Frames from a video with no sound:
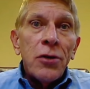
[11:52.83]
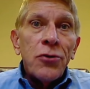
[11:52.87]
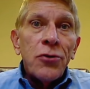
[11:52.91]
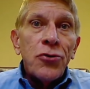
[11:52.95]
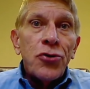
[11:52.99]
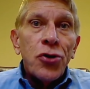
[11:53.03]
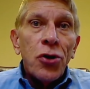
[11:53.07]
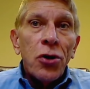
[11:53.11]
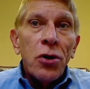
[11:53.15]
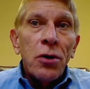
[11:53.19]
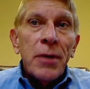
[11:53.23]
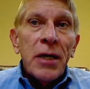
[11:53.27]

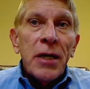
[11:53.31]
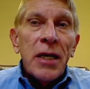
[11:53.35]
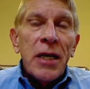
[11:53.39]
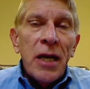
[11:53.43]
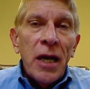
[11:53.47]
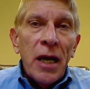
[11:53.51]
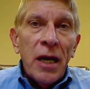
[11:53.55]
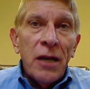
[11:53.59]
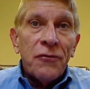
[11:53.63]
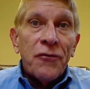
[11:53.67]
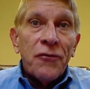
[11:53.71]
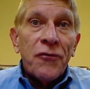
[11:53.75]
Germany,
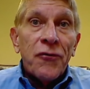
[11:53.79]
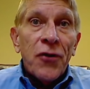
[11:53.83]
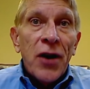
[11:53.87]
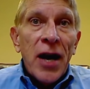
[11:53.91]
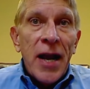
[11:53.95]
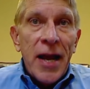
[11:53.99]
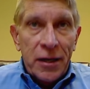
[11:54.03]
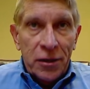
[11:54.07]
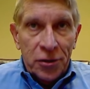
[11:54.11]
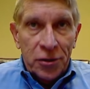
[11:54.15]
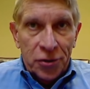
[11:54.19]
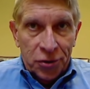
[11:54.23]
and
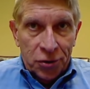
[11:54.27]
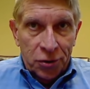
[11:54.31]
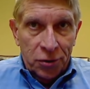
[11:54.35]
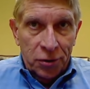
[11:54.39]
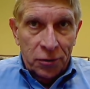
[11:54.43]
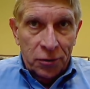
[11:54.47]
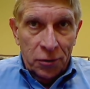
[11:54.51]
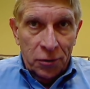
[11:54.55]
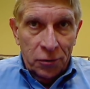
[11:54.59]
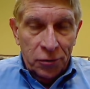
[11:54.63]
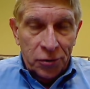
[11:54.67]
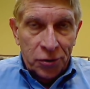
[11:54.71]
France took
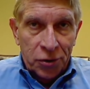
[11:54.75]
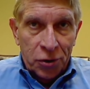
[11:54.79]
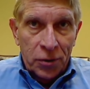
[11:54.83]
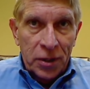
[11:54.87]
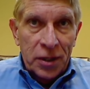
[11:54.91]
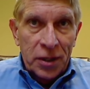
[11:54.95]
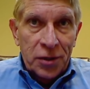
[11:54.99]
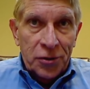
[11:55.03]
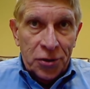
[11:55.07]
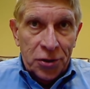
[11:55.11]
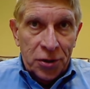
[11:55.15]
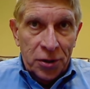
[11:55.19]
those
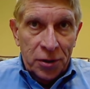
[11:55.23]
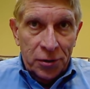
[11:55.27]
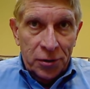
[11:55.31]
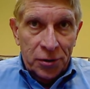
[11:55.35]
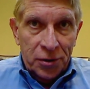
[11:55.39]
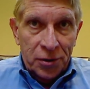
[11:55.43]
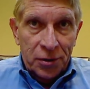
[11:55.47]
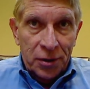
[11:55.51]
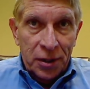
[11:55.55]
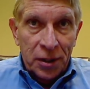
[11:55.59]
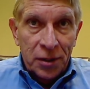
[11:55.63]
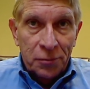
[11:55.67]

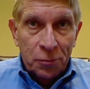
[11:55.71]
Christians,